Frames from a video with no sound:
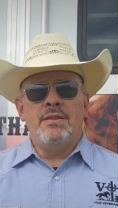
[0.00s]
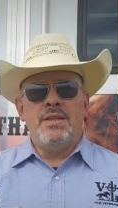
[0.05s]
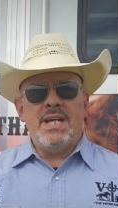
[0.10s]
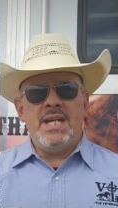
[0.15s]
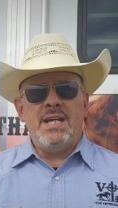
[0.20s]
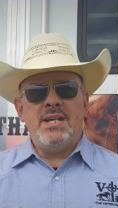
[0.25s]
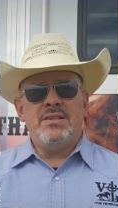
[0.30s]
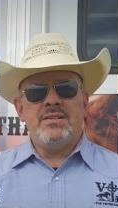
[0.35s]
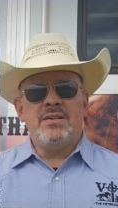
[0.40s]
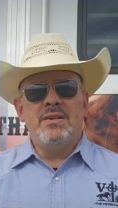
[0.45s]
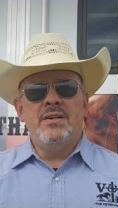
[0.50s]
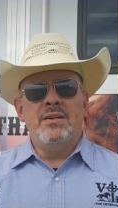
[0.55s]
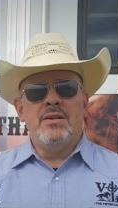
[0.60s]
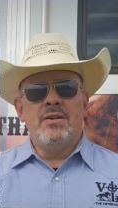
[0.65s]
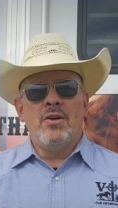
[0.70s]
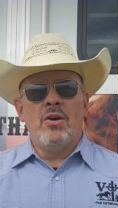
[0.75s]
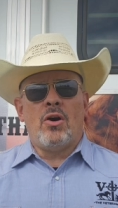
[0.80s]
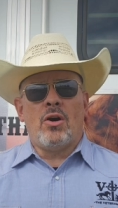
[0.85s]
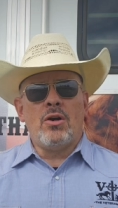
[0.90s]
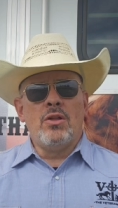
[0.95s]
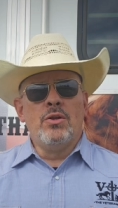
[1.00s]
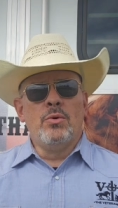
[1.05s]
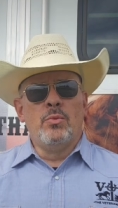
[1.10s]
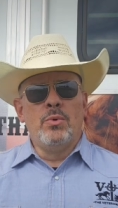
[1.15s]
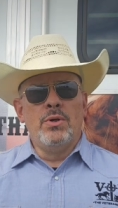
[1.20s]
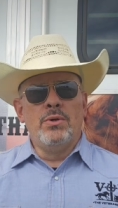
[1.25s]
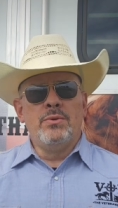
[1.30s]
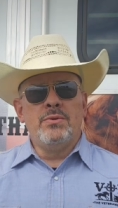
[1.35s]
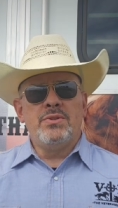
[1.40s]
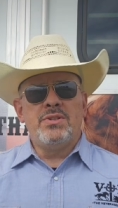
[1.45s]
These are the
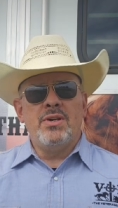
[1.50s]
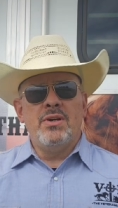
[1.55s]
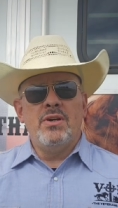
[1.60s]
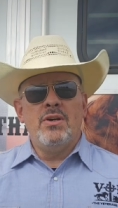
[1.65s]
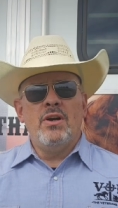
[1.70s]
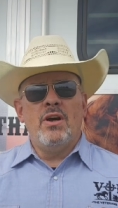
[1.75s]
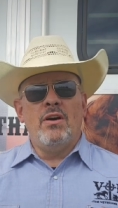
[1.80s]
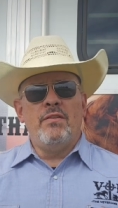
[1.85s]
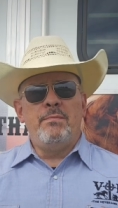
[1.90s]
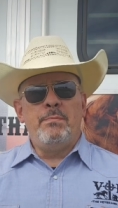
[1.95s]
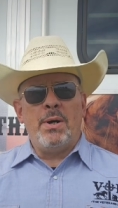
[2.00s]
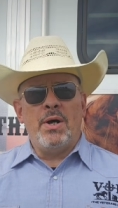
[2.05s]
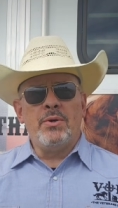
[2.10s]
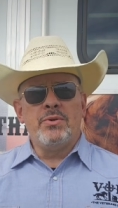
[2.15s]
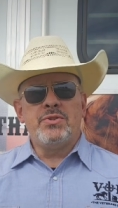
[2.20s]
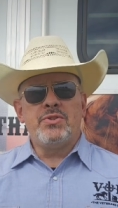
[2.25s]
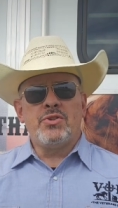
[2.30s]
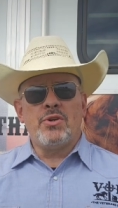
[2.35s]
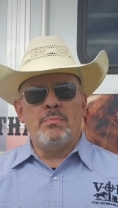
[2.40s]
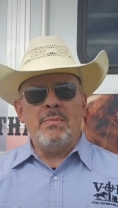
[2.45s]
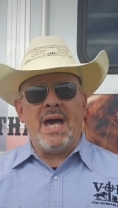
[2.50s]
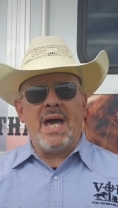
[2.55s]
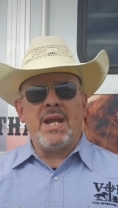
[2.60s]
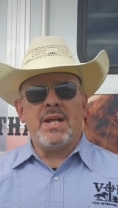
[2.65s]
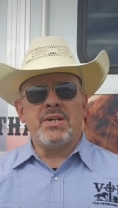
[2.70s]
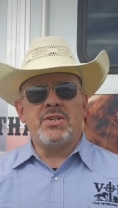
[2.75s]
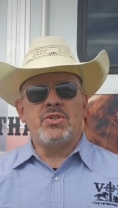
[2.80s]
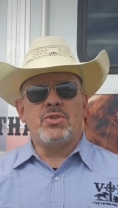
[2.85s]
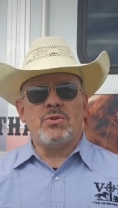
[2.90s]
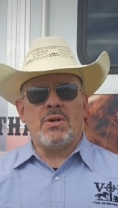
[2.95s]
wounds of
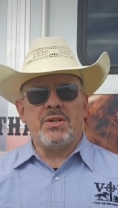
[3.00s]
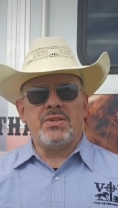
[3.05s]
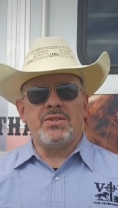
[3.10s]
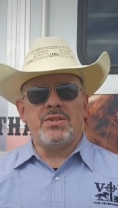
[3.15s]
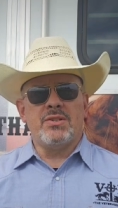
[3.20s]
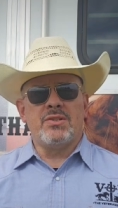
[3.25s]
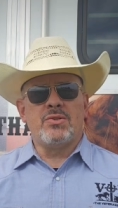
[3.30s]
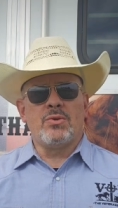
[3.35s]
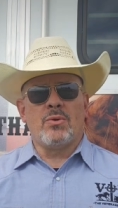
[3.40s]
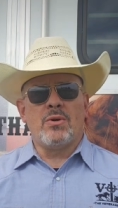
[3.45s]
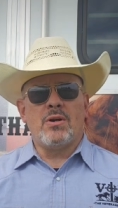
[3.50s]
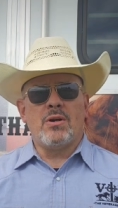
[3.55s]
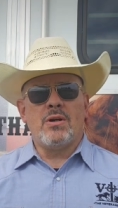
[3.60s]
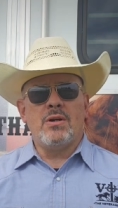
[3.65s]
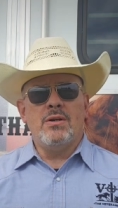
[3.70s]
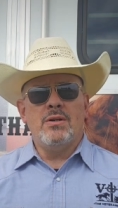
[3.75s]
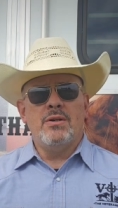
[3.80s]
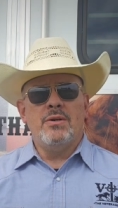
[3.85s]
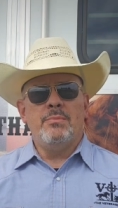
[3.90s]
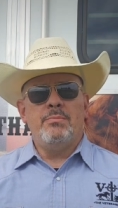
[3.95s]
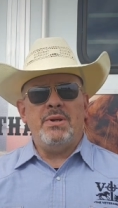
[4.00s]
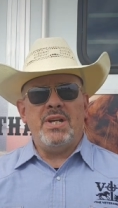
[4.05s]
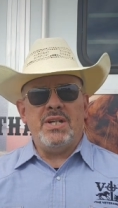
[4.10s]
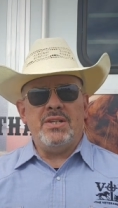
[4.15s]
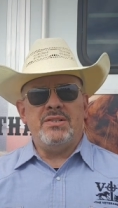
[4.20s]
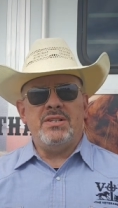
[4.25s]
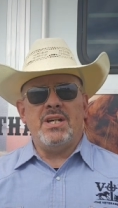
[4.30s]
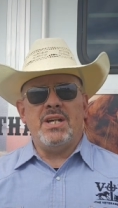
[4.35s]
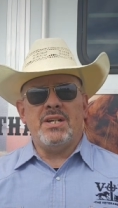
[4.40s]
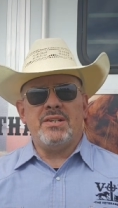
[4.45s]
post-traumatic stress disorder,
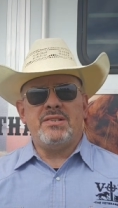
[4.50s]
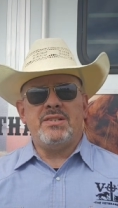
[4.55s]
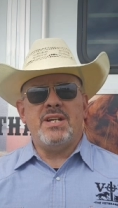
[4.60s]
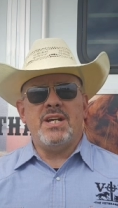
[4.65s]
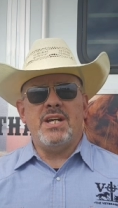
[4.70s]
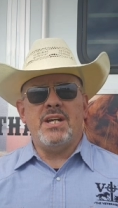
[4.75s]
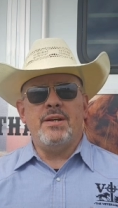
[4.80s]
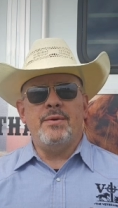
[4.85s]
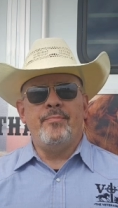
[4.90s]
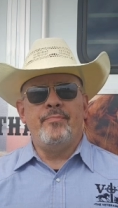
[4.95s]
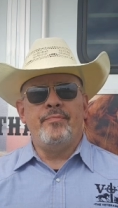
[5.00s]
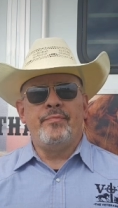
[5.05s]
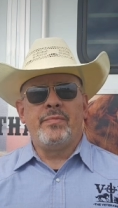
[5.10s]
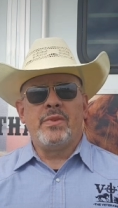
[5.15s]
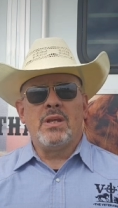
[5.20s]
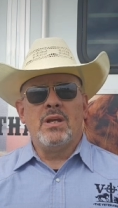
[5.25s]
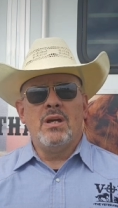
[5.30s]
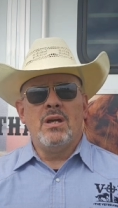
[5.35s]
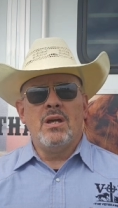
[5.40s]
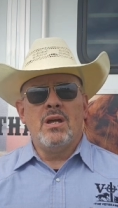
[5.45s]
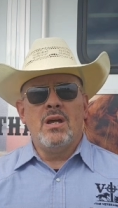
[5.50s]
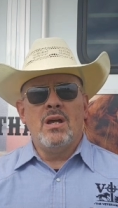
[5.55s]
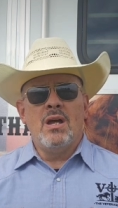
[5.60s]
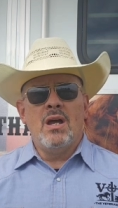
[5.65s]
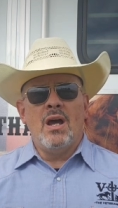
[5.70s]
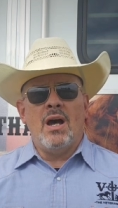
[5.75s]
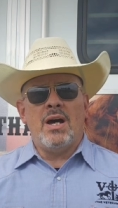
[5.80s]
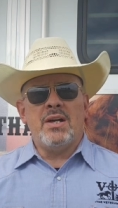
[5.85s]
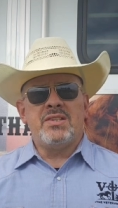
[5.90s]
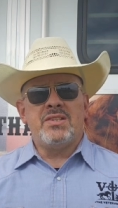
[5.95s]
PTSD,
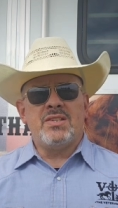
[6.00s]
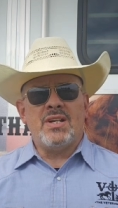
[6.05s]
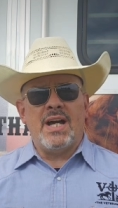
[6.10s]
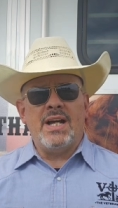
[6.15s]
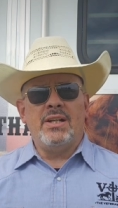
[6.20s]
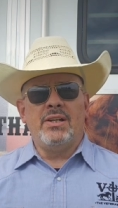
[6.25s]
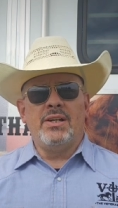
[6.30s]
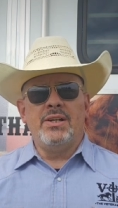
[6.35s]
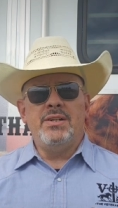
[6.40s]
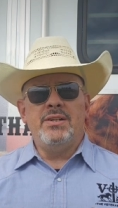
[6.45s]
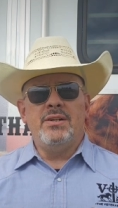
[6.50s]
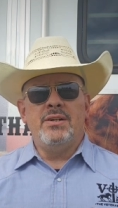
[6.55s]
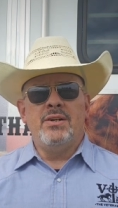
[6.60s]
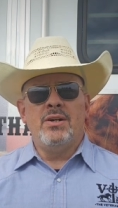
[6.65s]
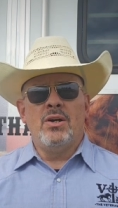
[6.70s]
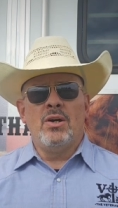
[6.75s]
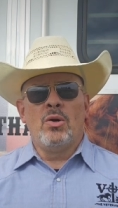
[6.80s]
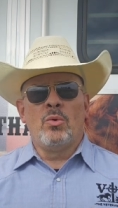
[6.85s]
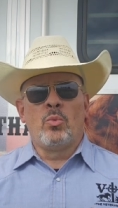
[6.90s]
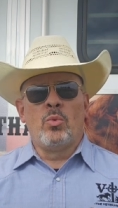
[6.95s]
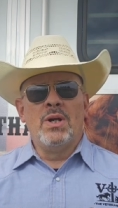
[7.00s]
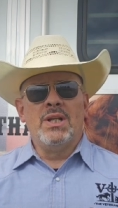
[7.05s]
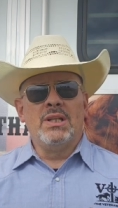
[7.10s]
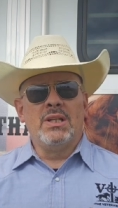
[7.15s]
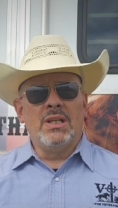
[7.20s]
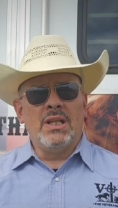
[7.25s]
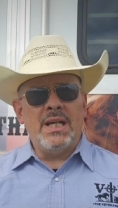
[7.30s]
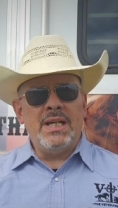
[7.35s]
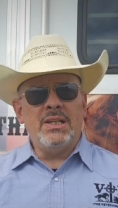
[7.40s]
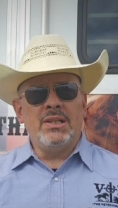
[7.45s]
a silent,
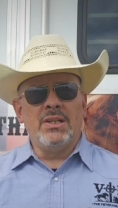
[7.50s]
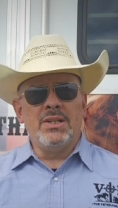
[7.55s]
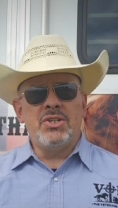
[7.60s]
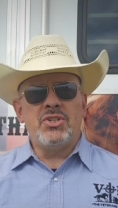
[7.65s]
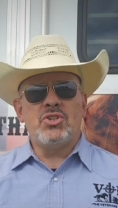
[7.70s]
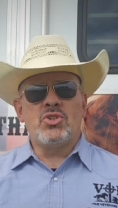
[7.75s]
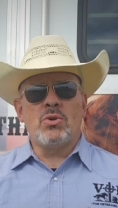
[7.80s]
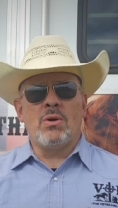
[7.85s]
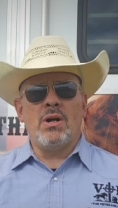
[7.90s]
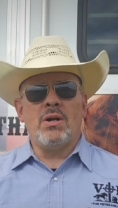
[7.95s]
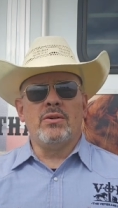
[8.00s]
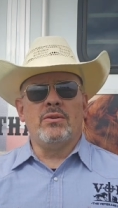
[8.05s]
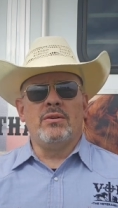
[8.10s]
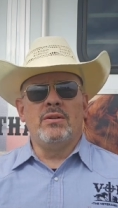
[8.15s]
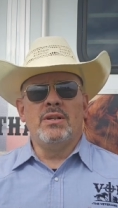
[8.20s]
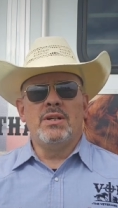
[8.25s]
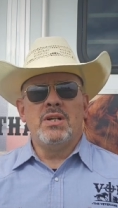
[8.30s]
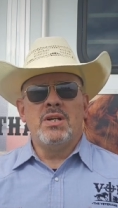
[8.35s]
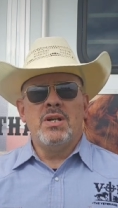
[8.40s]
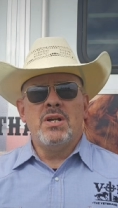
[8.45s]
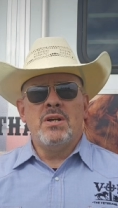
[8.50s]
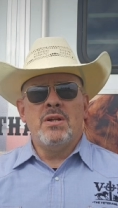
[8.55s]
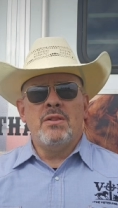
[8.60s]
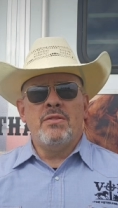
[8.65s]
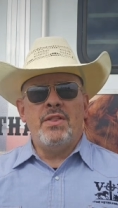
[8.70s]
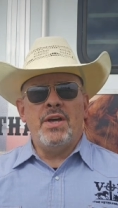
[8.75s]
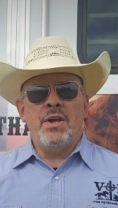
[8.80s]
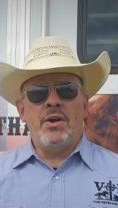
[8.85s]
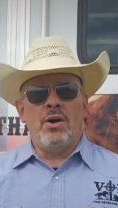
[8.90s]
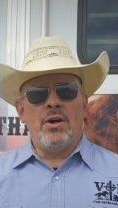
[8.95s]
relentless struggle
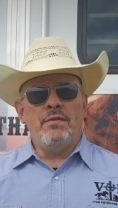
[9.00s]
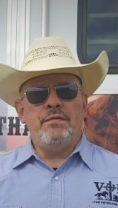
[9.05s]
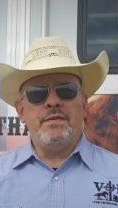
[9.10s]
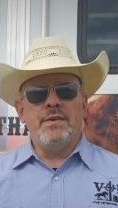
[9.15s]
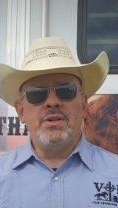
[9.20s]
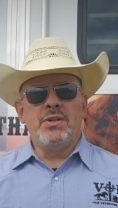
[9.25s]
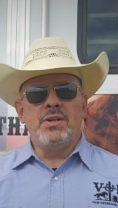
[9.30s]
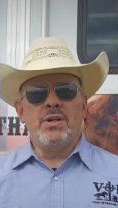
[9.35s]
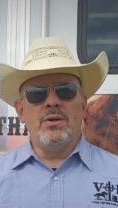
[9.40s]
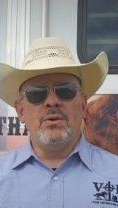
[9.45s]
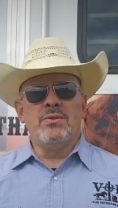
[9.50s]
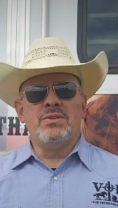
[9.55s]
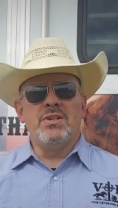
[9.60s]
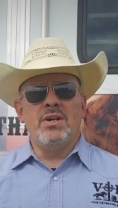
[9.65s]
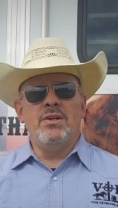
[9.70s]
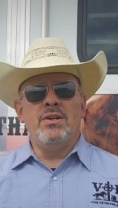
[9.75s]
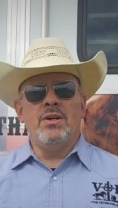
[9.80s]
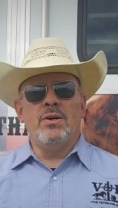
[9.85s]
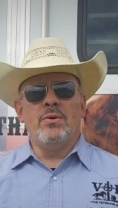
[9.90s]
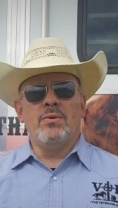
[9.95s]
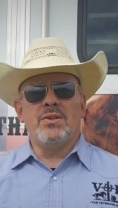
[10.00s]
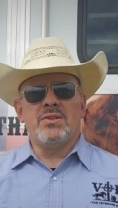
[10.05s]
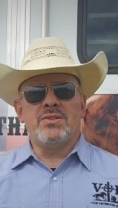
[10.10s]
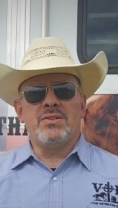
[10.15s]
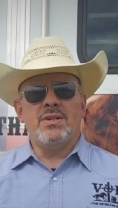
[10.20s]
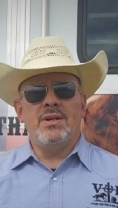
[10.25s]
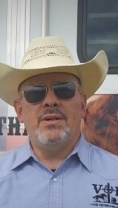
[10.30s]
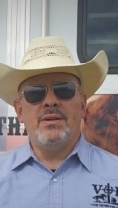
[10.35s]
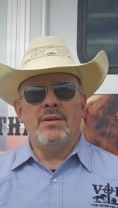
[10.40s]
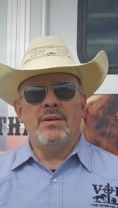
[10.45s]
that often goes
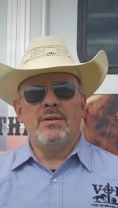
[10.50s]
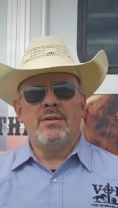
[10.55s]
unnoticed.